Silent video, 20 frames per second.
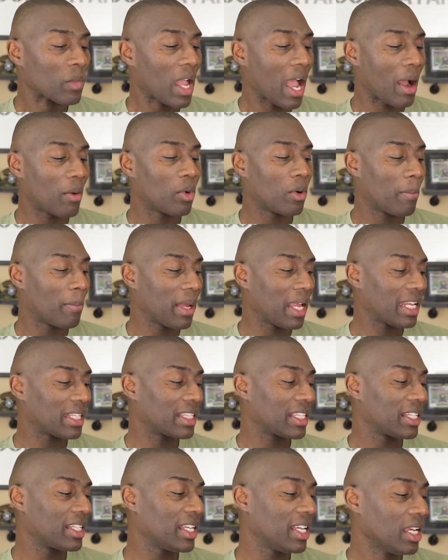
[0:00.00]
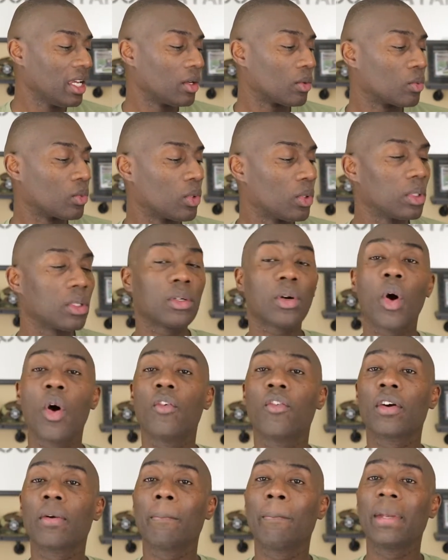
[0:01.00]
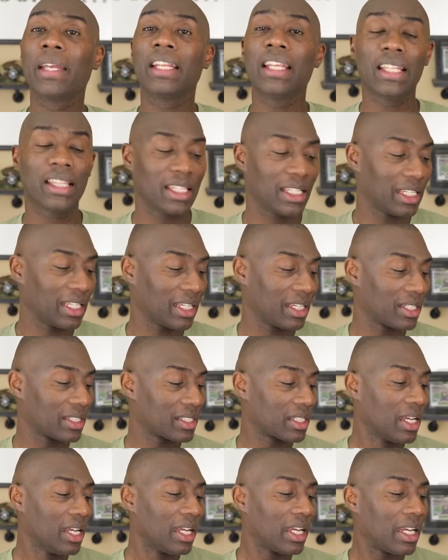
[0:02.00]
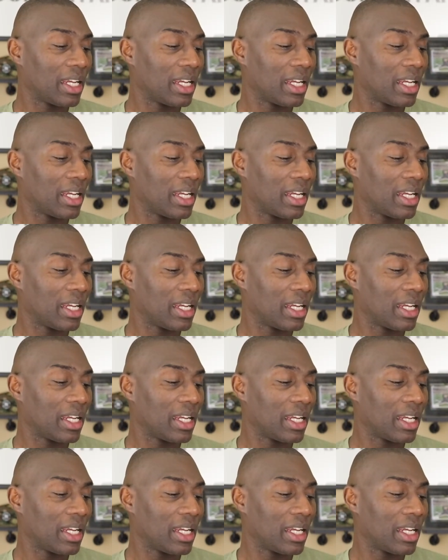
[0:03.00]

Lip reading: I will make thee ruler over many things.